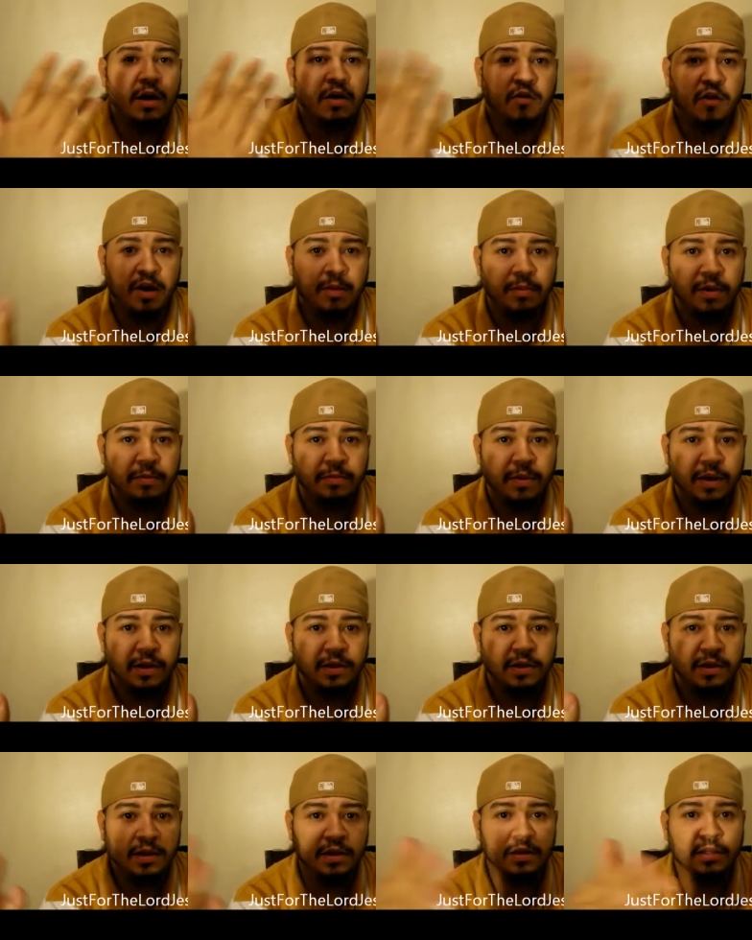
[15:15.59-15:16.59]
write me a
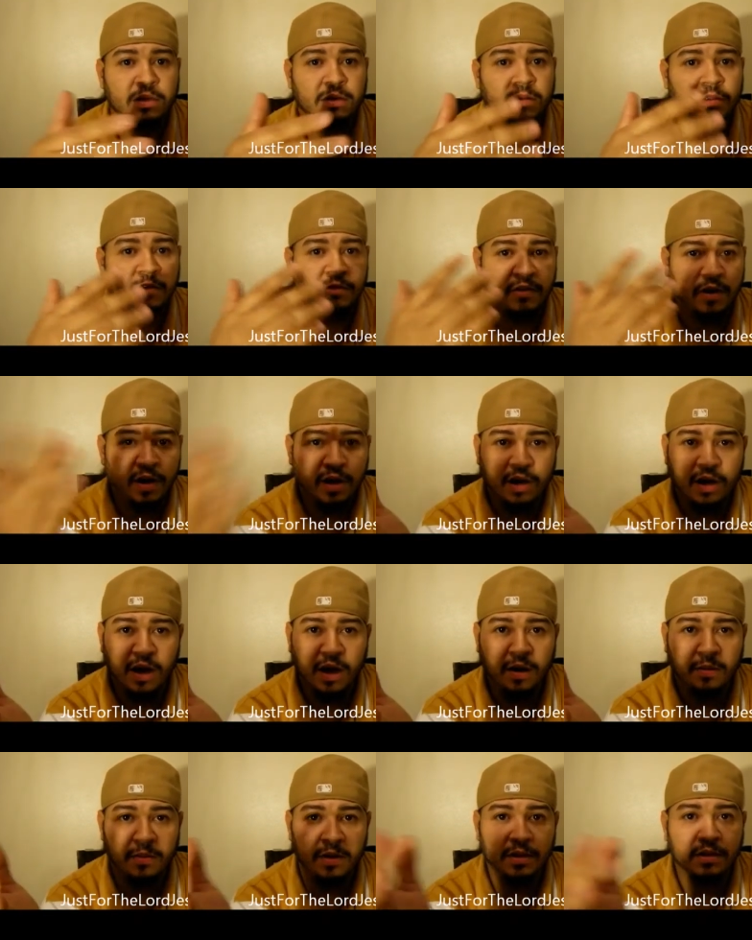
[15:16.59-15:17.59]
message, write a
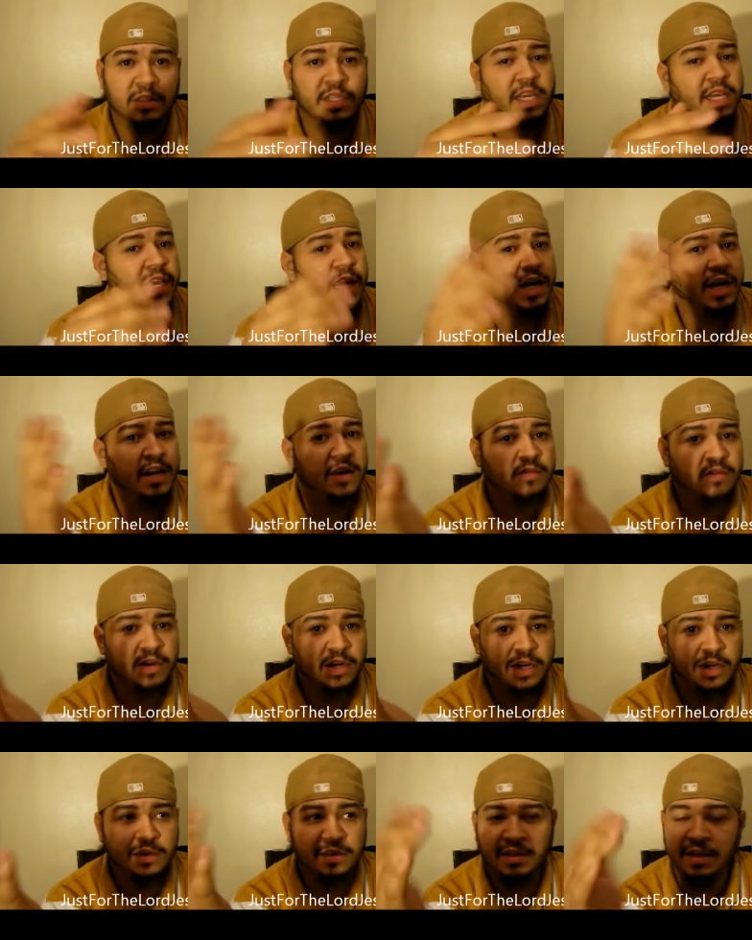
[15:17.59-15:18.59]
comment, say, hey, I want
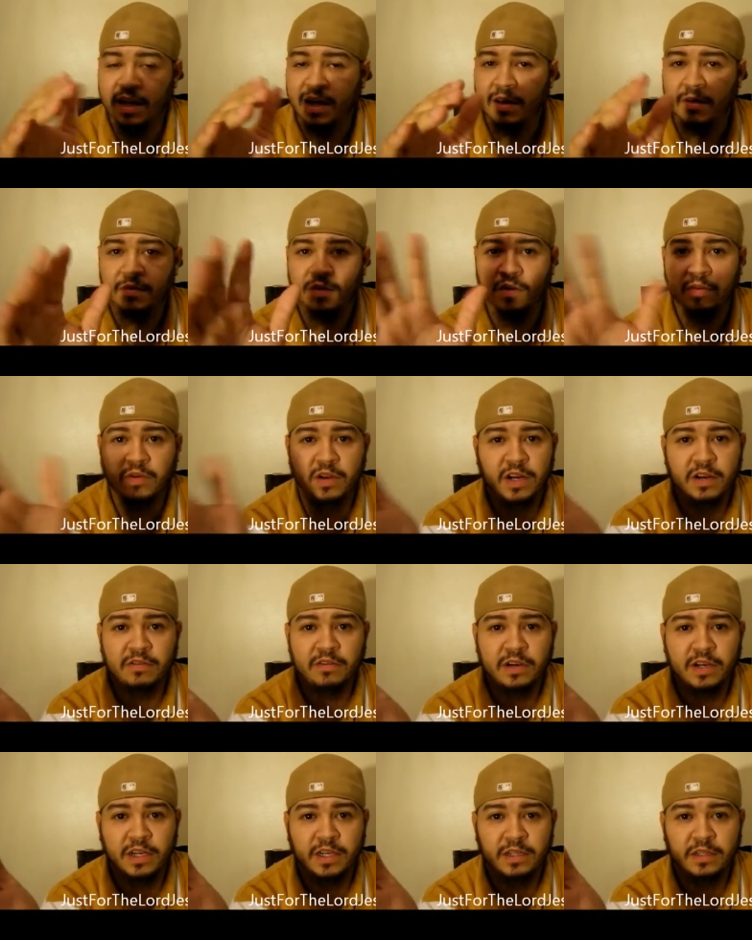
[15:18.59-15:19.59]
to get saved, or
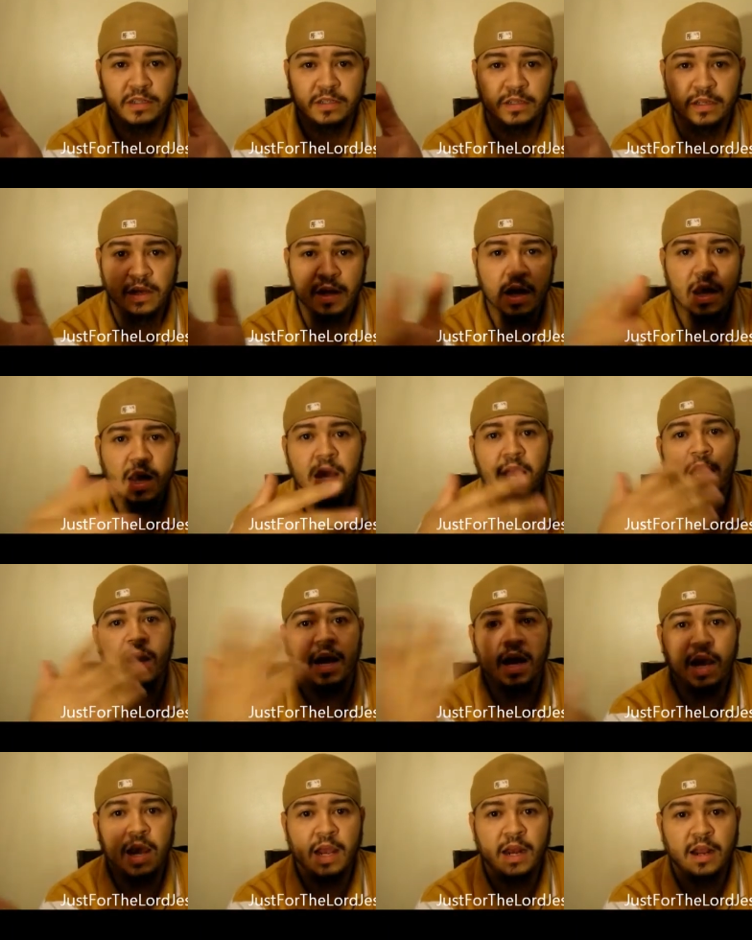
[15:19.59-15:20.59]
whatever it is,
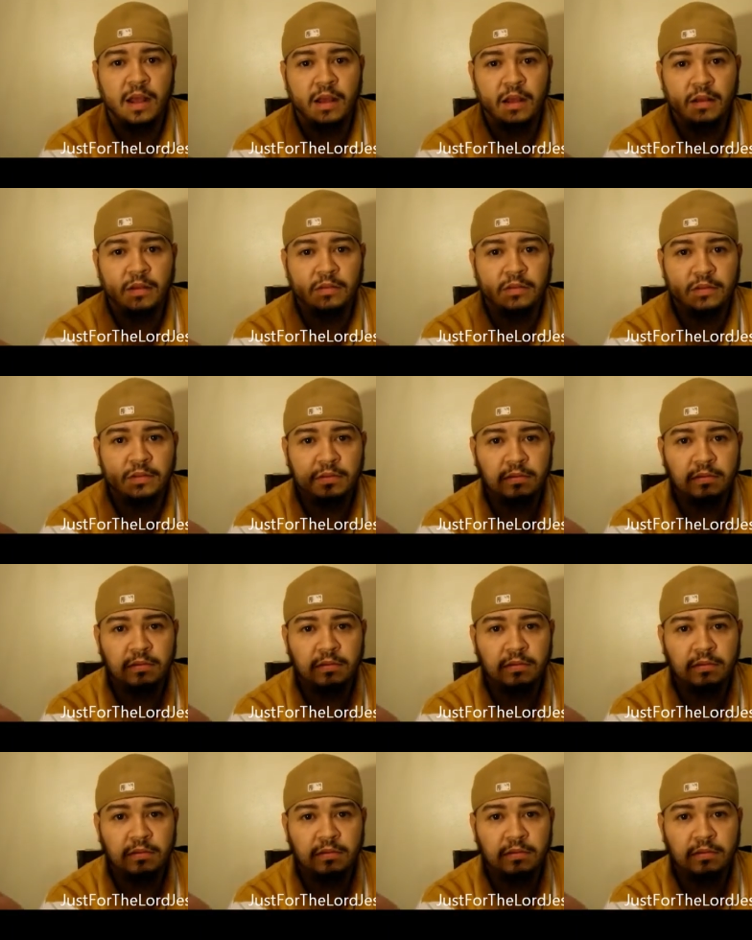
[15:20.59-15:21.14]
and I'll